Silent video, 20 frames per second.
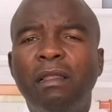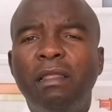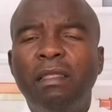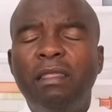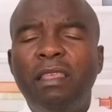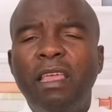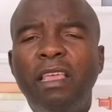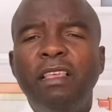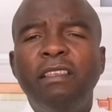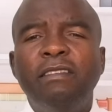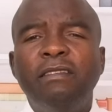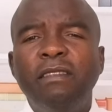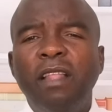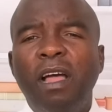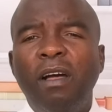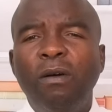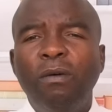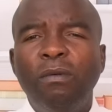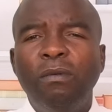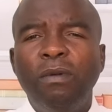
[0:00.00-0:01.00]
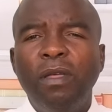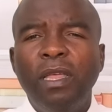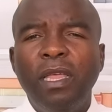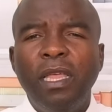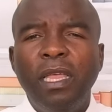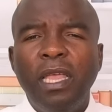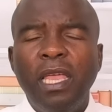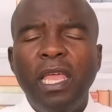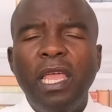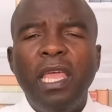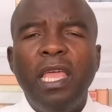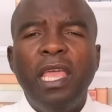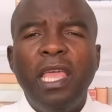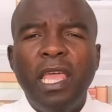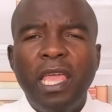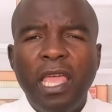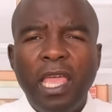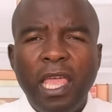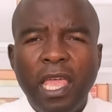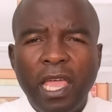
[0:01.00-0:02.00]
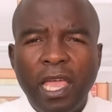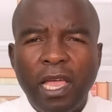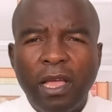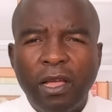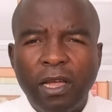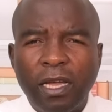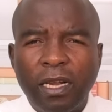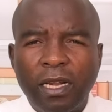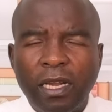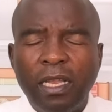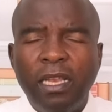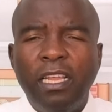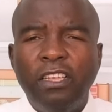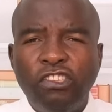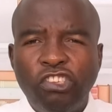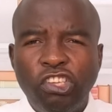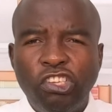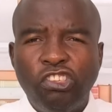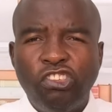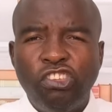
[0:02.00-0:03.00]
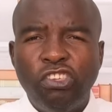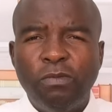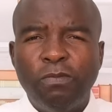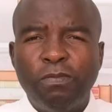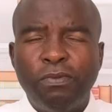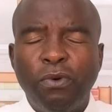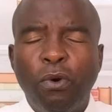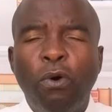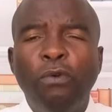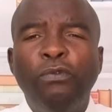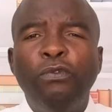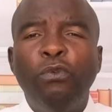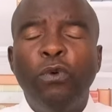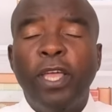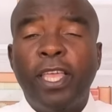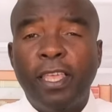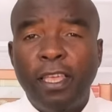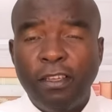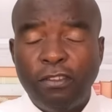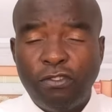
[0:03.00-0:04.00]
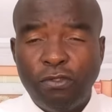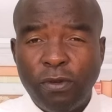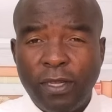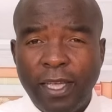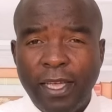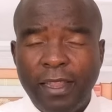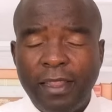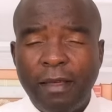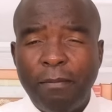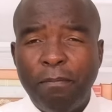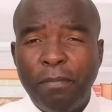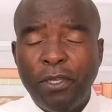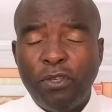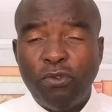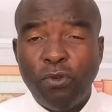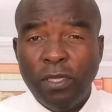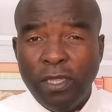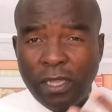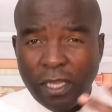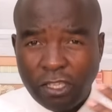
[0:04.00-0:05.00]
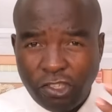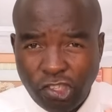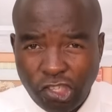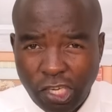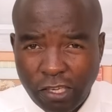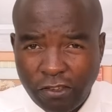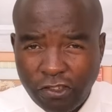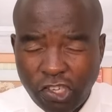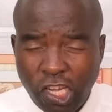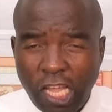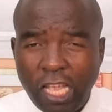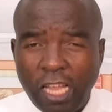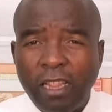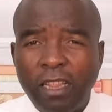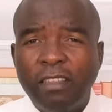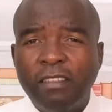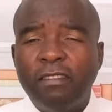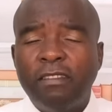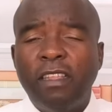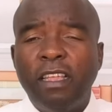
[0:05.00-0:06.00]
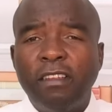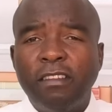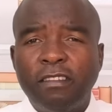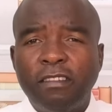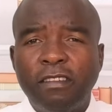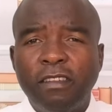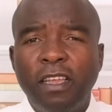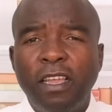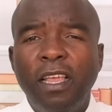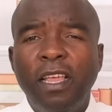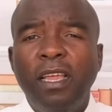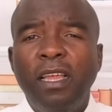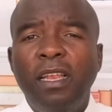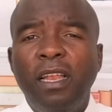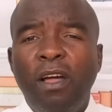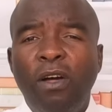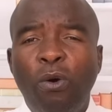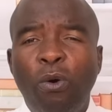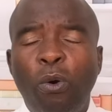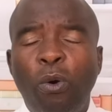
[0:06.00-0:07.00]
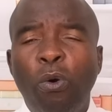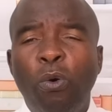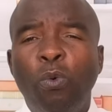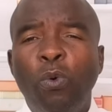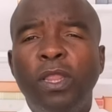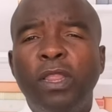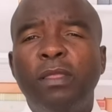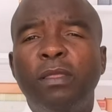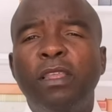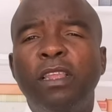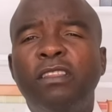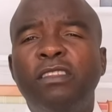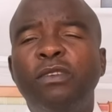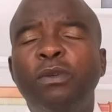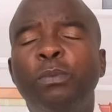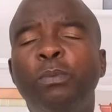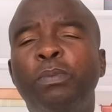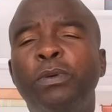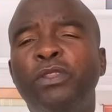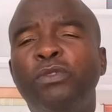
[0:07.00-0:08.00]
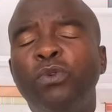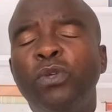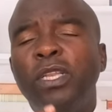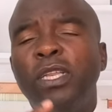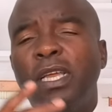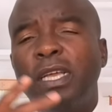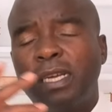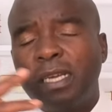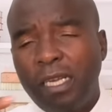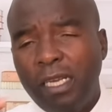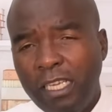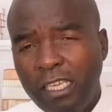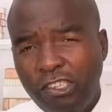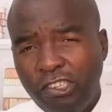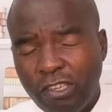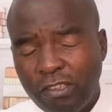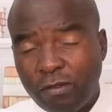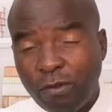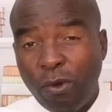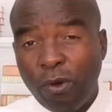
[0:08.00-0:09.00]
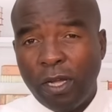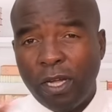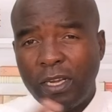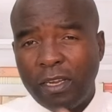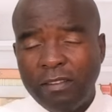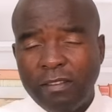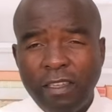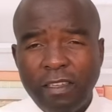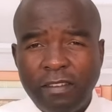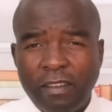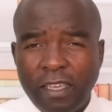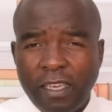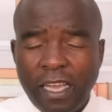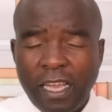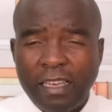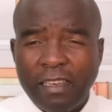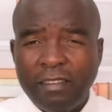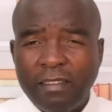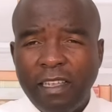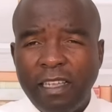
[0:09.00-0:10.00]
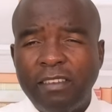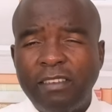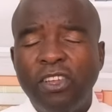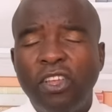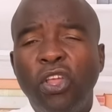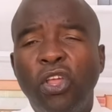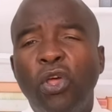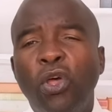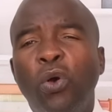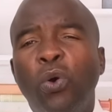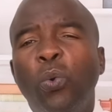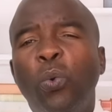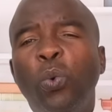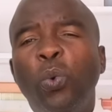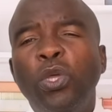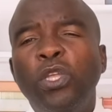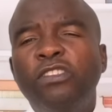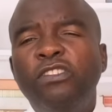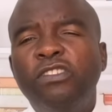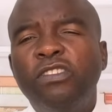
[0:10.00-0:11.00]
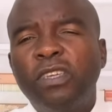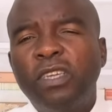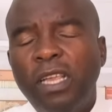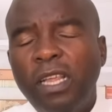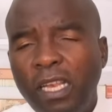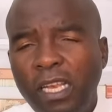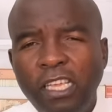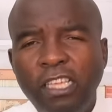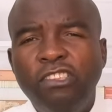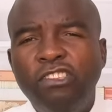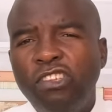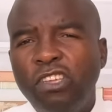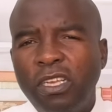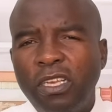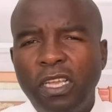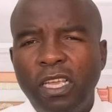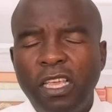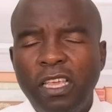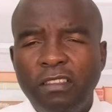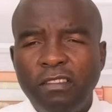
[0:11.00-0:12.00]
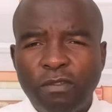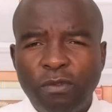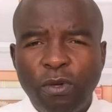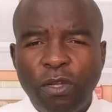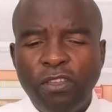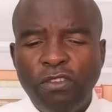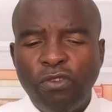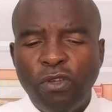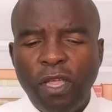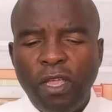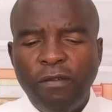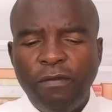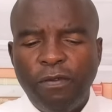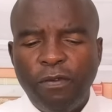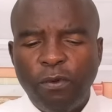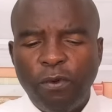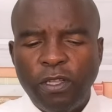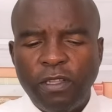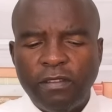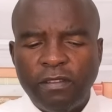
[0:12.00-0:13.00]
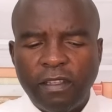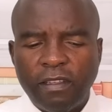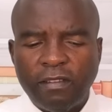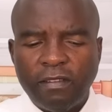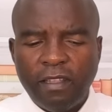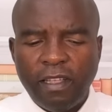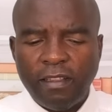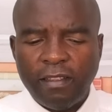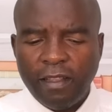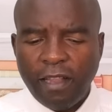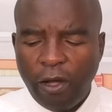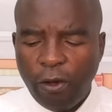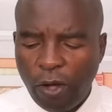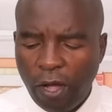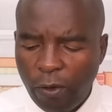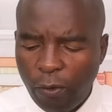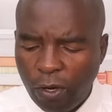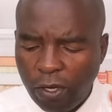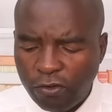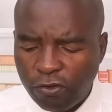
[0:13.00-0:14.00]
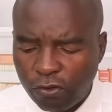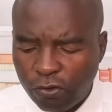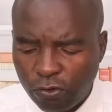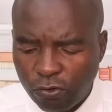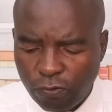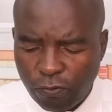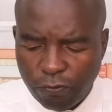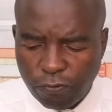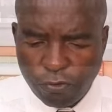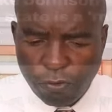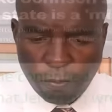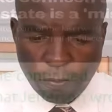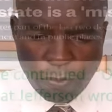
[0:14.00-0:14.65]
there is now a relationship of working together between the church and the state, now or with the team between the religious organization and state, which religion is going to influence the state? Now I want you to